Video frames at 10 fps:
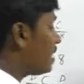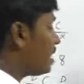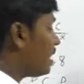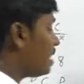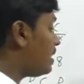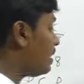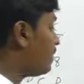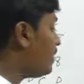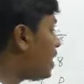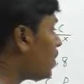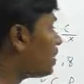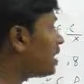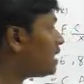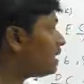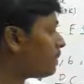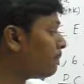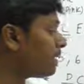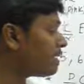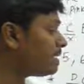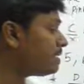And we know that the
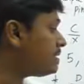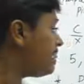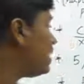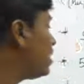person C